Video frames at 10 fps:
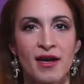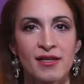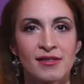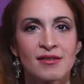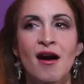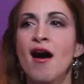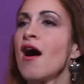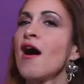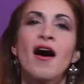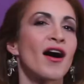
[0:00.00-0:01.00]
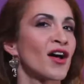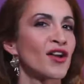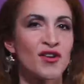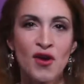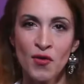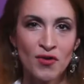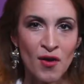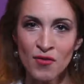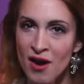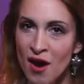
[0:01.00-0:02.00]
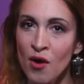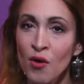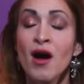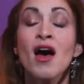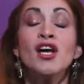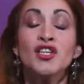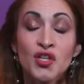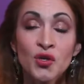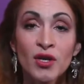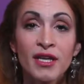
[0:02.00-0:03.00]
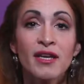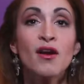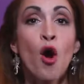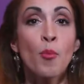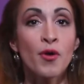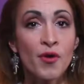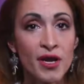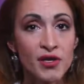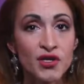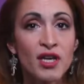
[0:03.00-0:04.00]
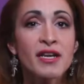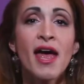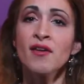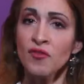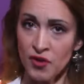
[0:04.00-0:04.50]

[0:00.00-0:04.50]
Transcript: us. Haha, no, no, no. Truly, cooperation and